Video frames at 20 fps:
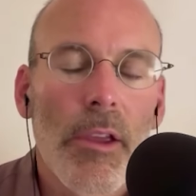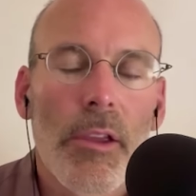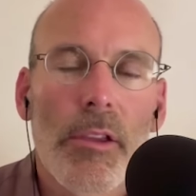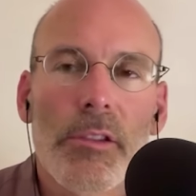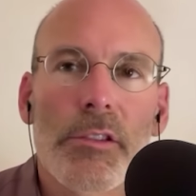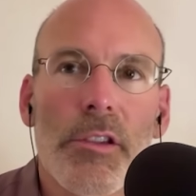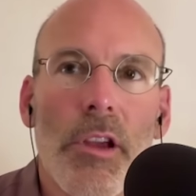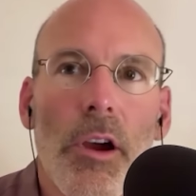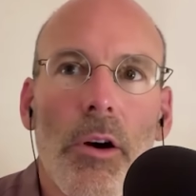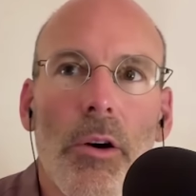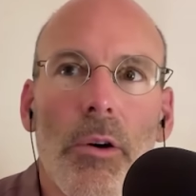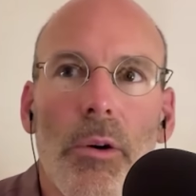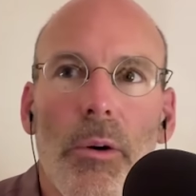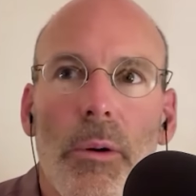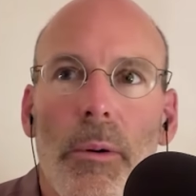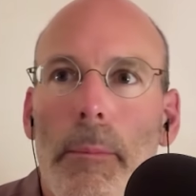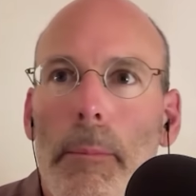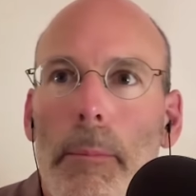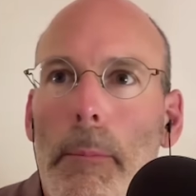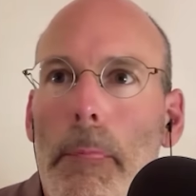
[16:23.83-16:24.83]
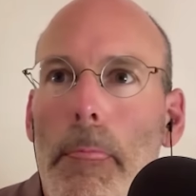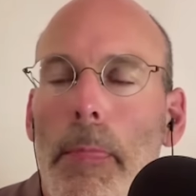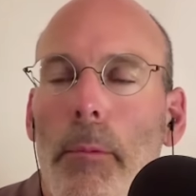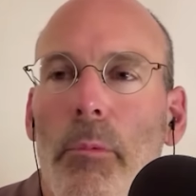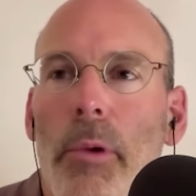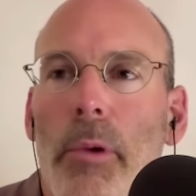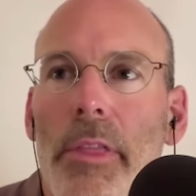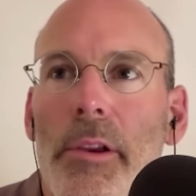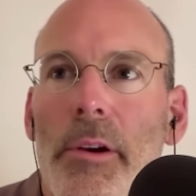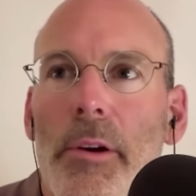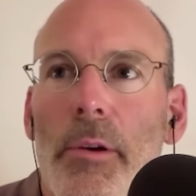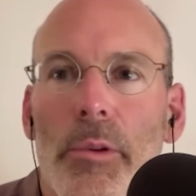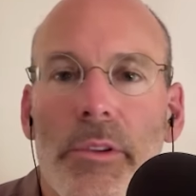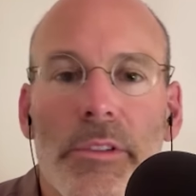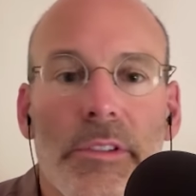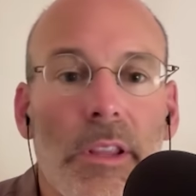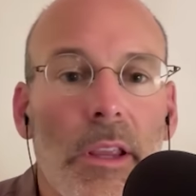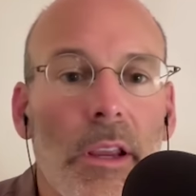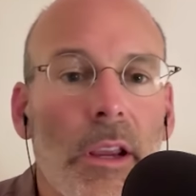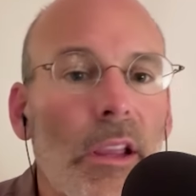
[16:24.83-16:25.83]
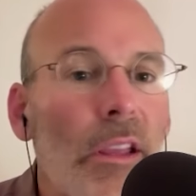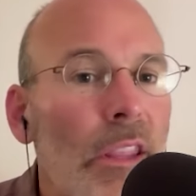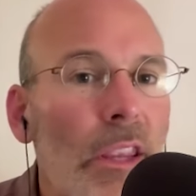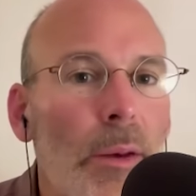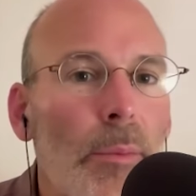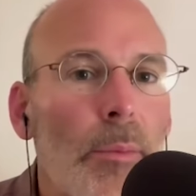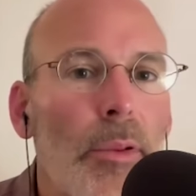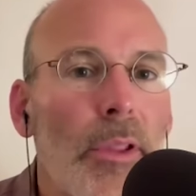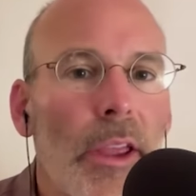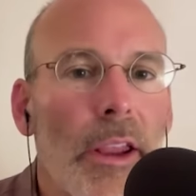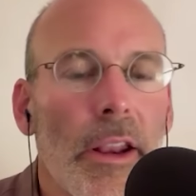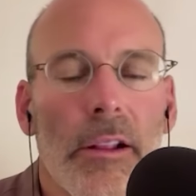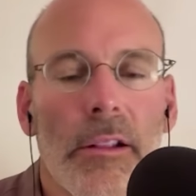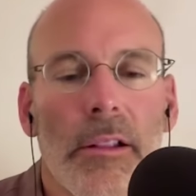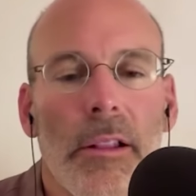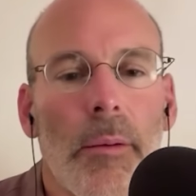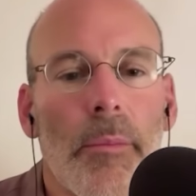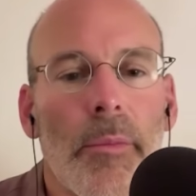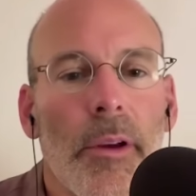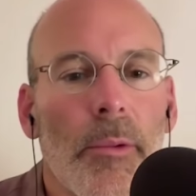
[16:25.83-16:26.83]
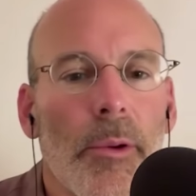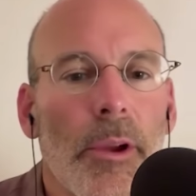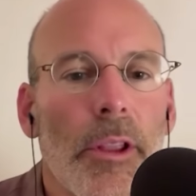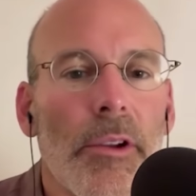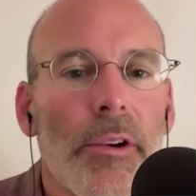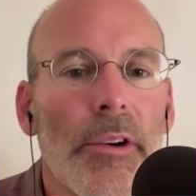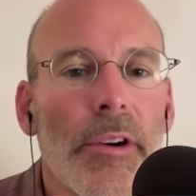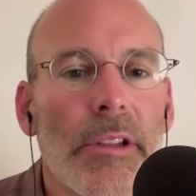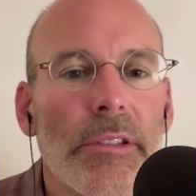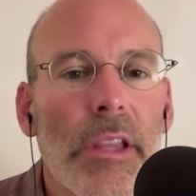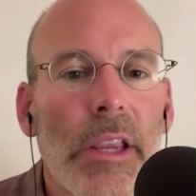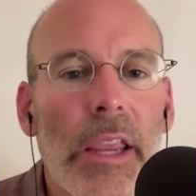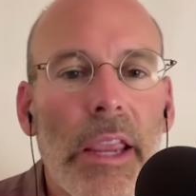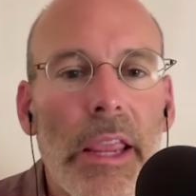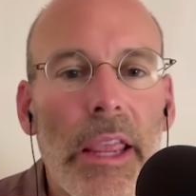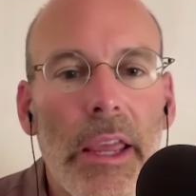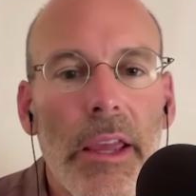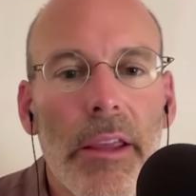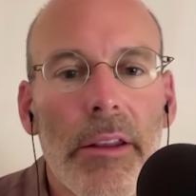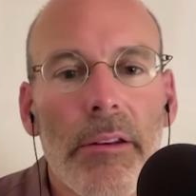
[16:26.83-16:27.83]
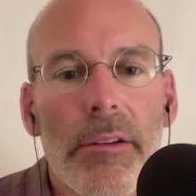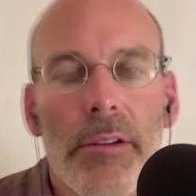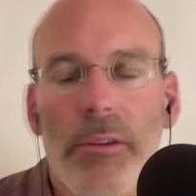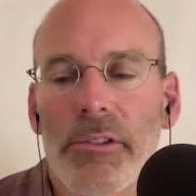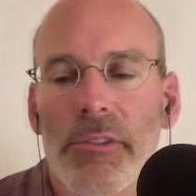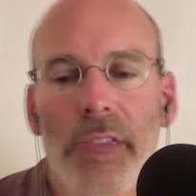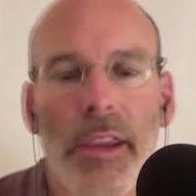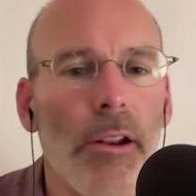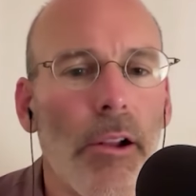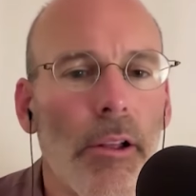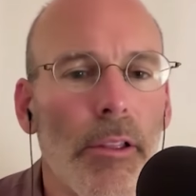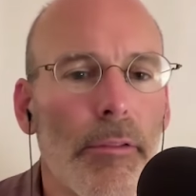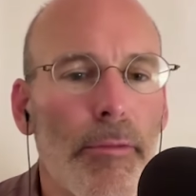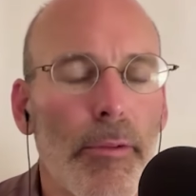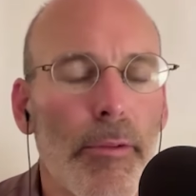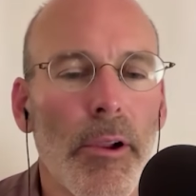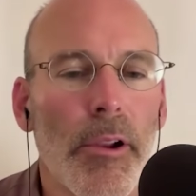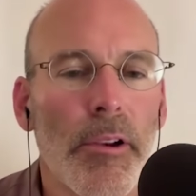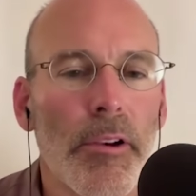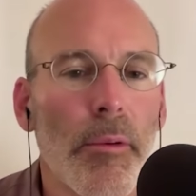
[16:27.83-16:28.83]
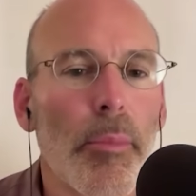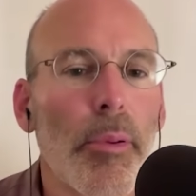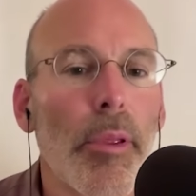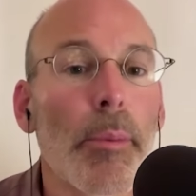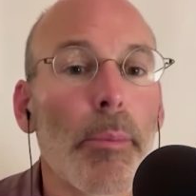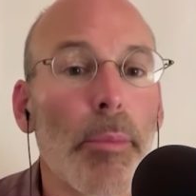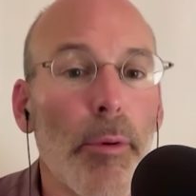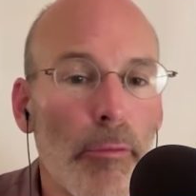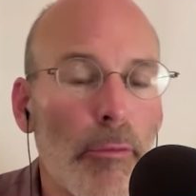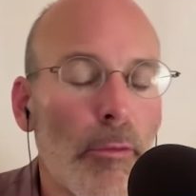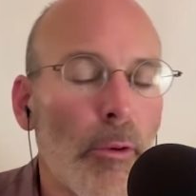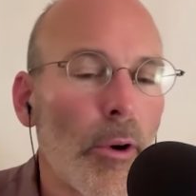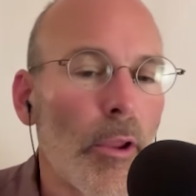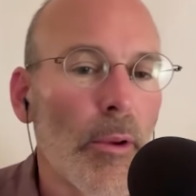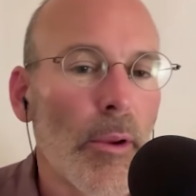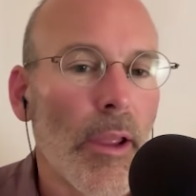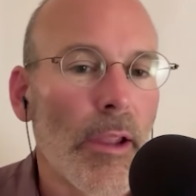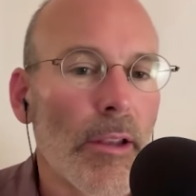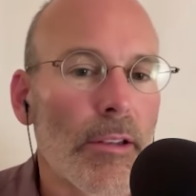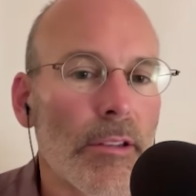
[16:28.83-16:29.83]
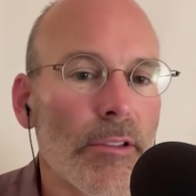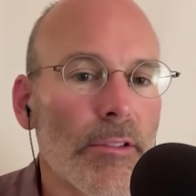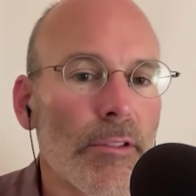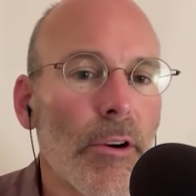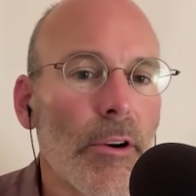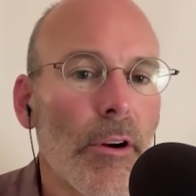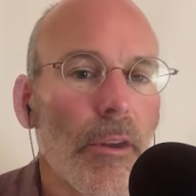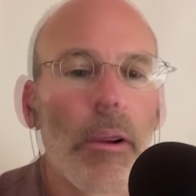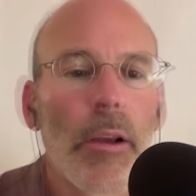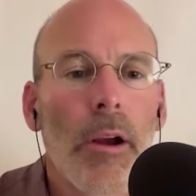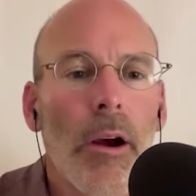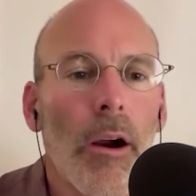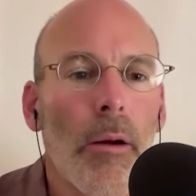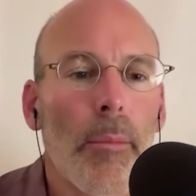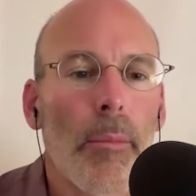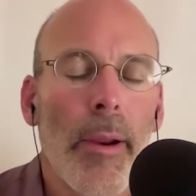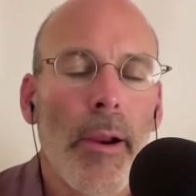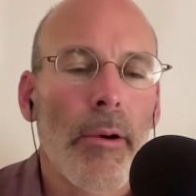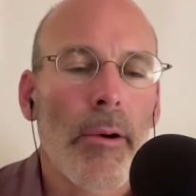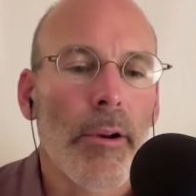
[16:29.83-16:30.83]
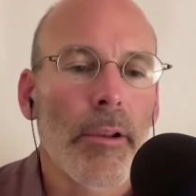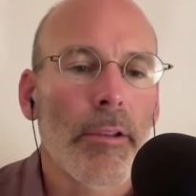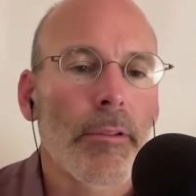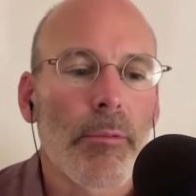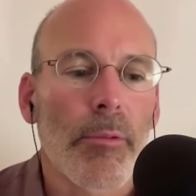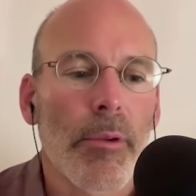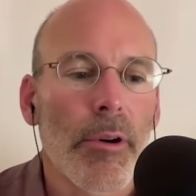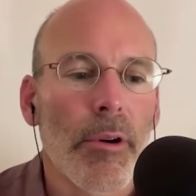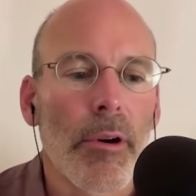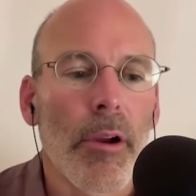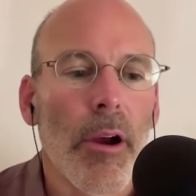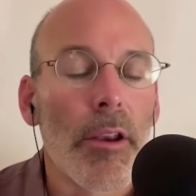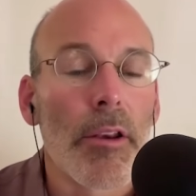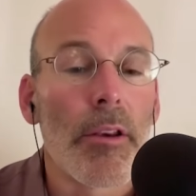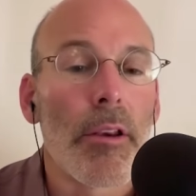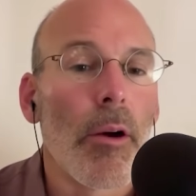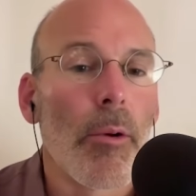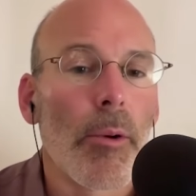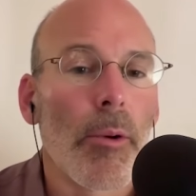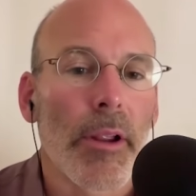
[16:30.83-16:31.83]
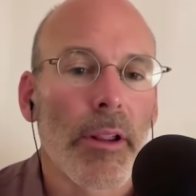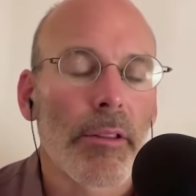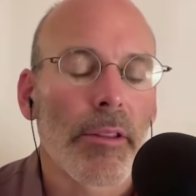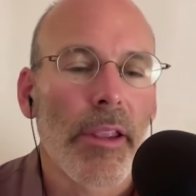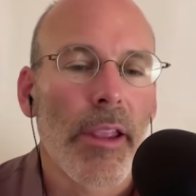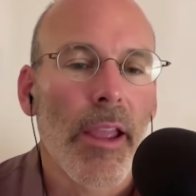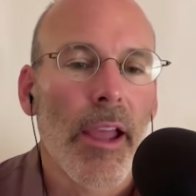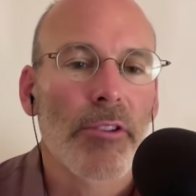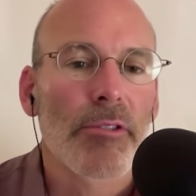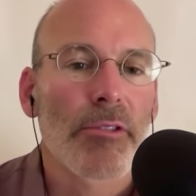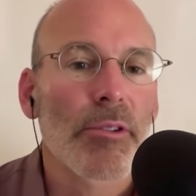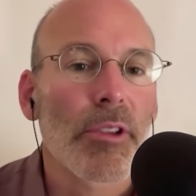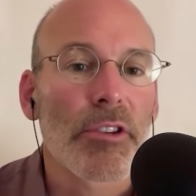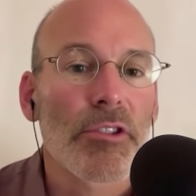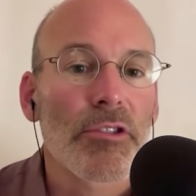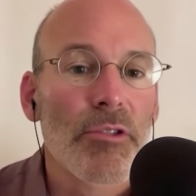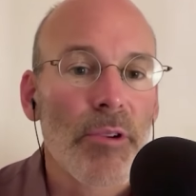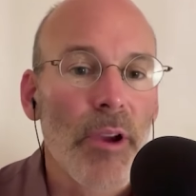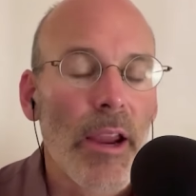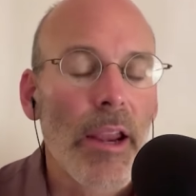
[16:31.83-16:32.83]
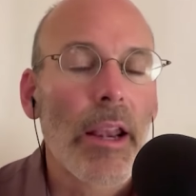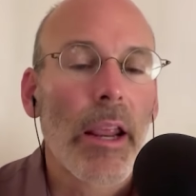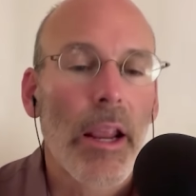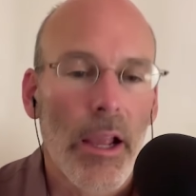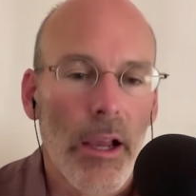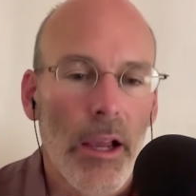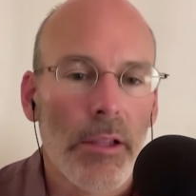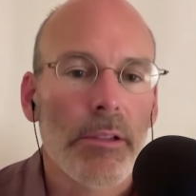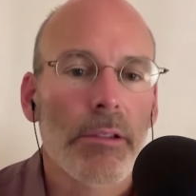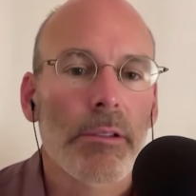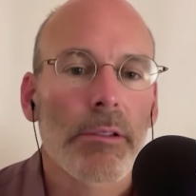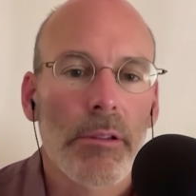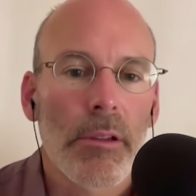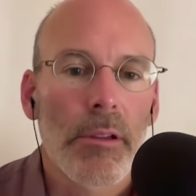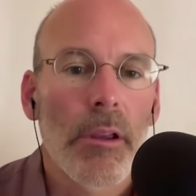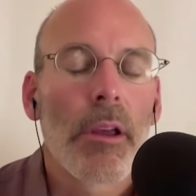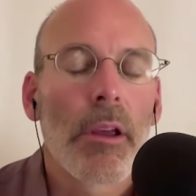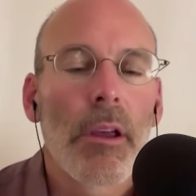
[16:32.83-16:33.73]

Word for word: So, whether it was the clean plate club that we learned as a kid, so eat all the food on your plate before you get dessert, our parents were unknowingly actually training us